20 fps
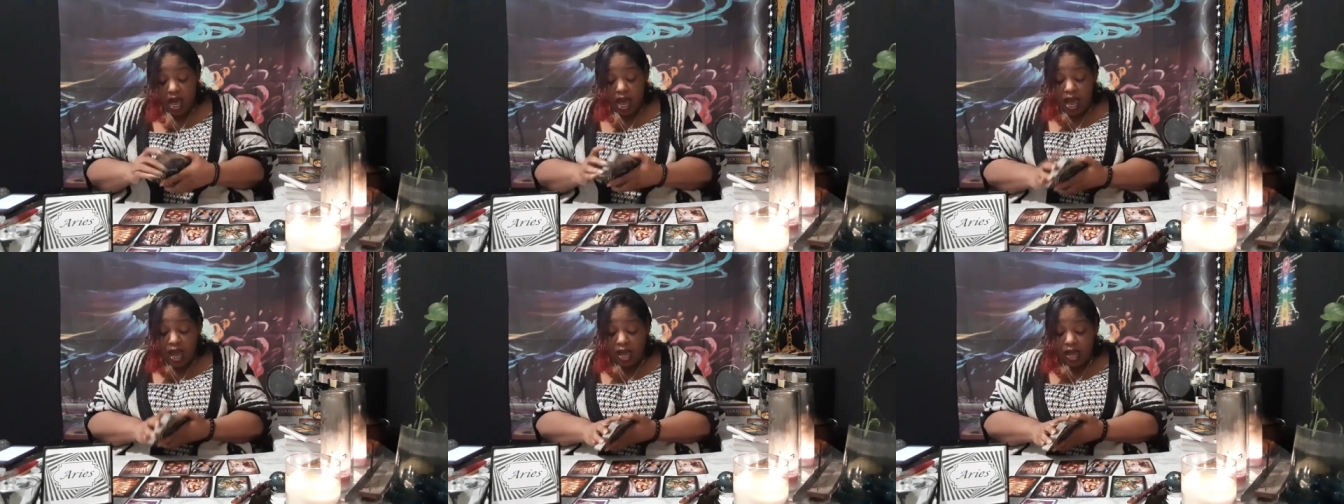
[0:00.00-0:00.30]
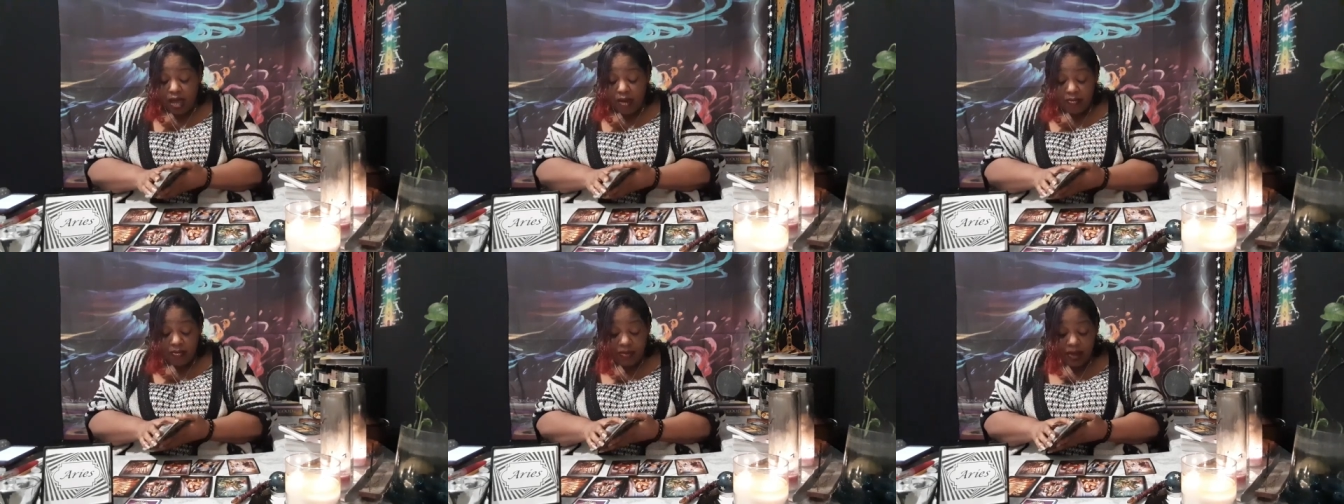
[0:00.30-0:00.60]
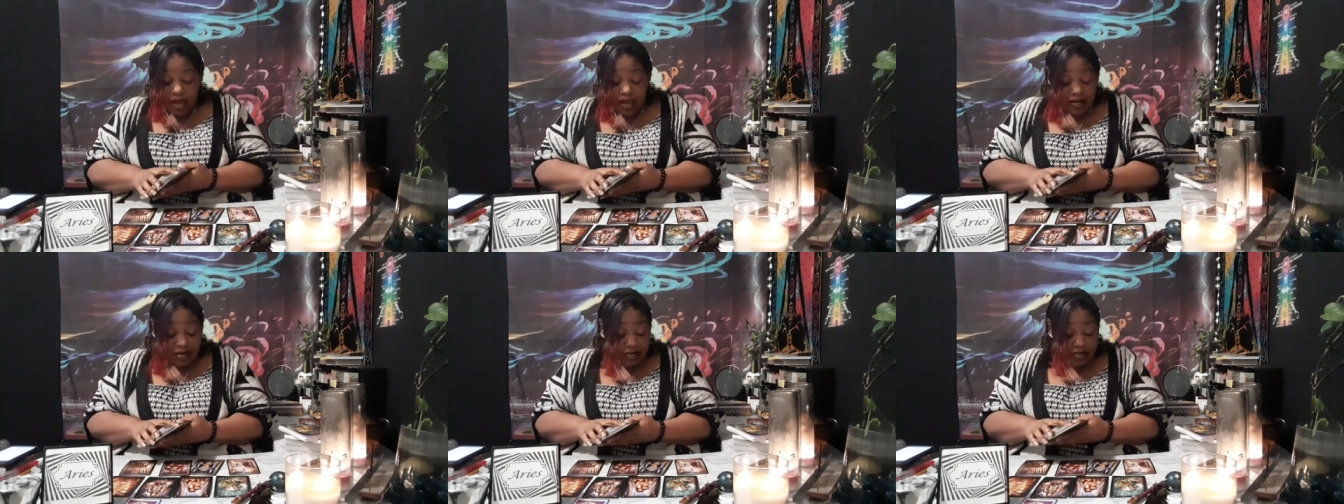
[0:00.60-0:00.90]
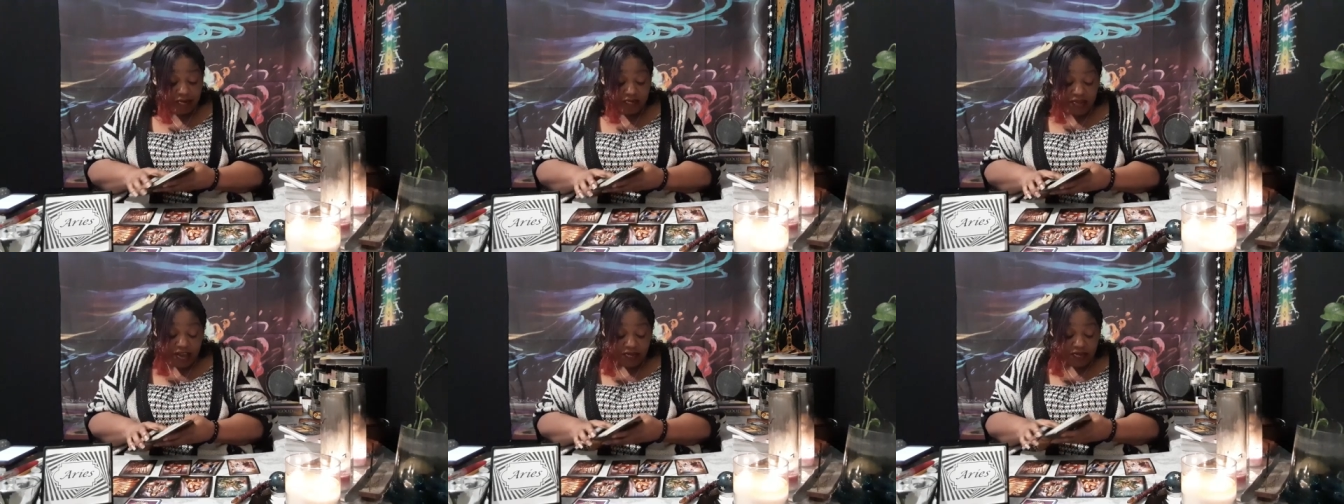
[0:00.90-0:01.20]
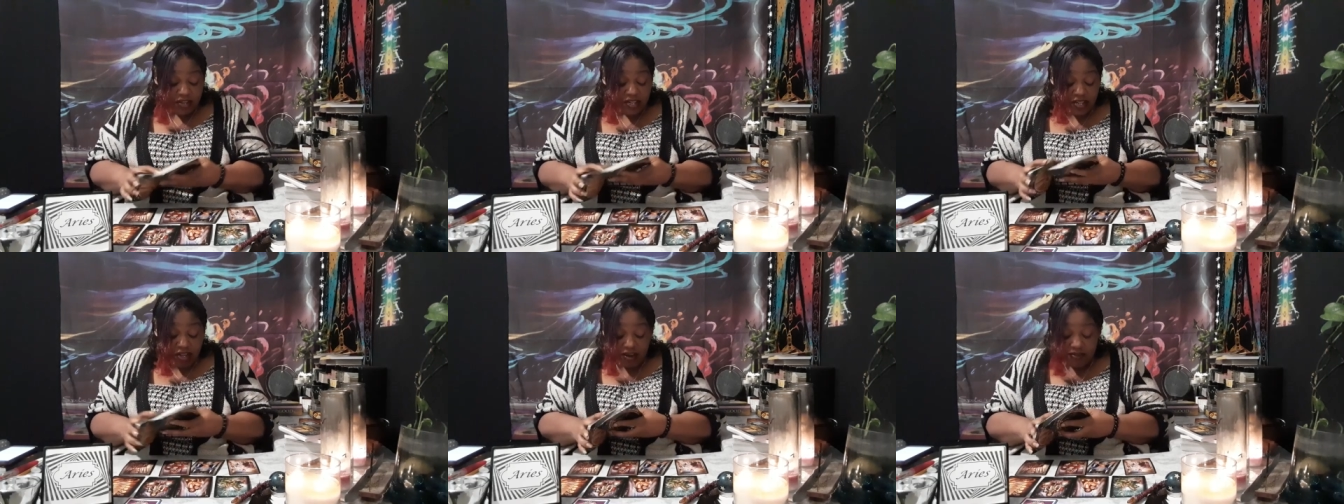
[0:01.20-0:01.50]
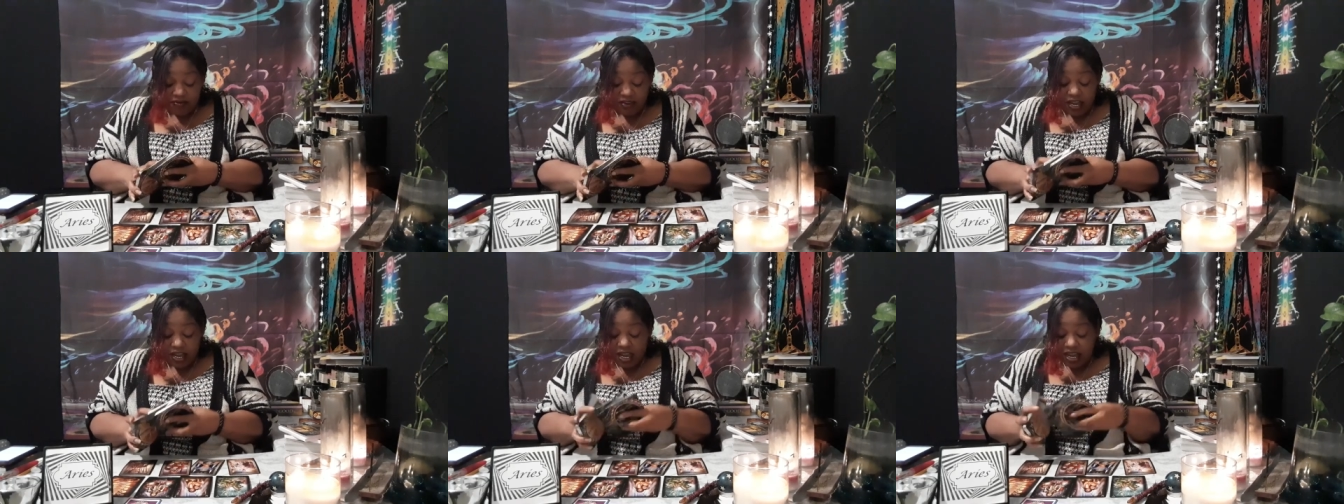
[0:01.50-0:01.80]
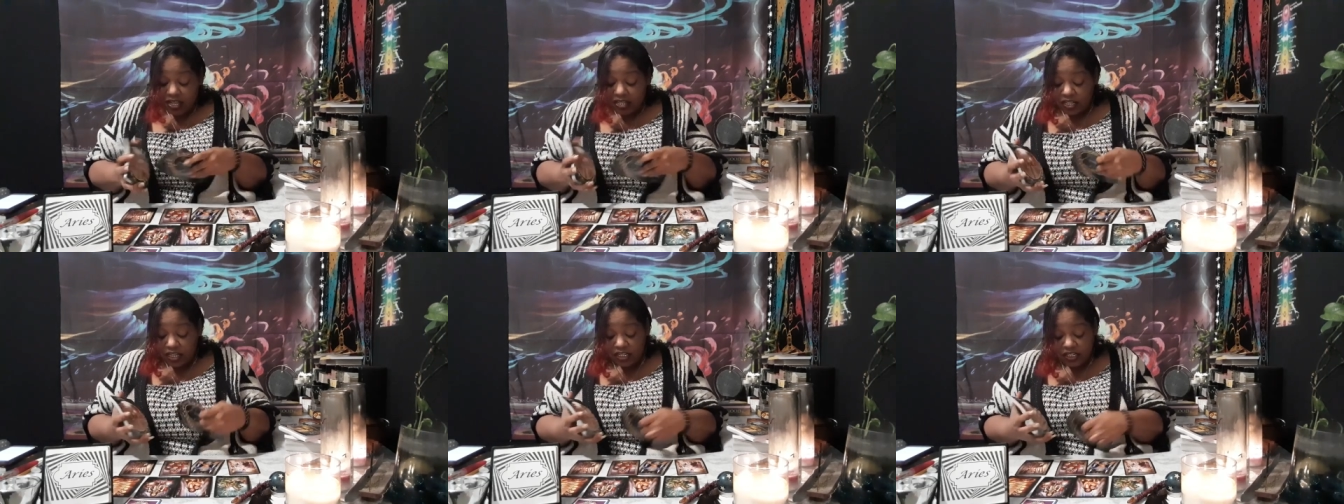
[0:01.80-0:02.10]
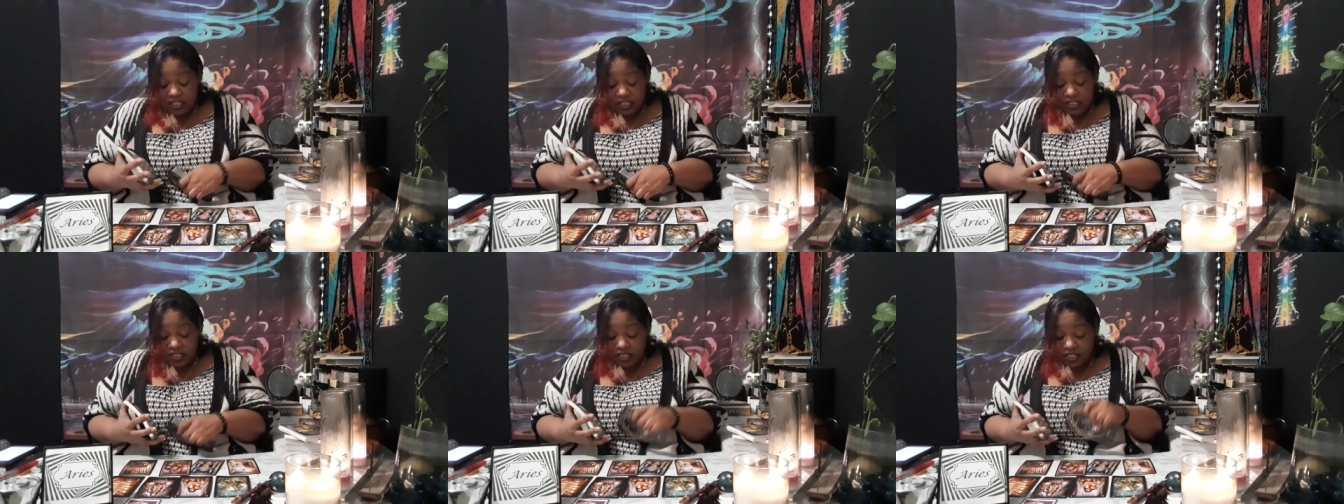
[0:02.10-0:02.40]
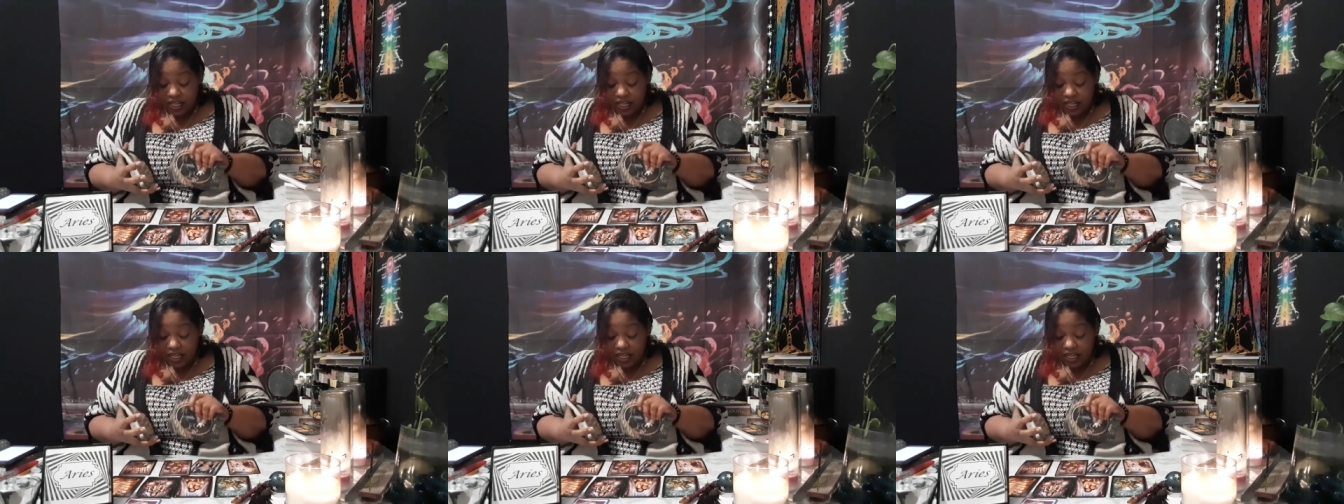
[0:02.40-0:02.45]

Um, I didn't even have to clarify. This is,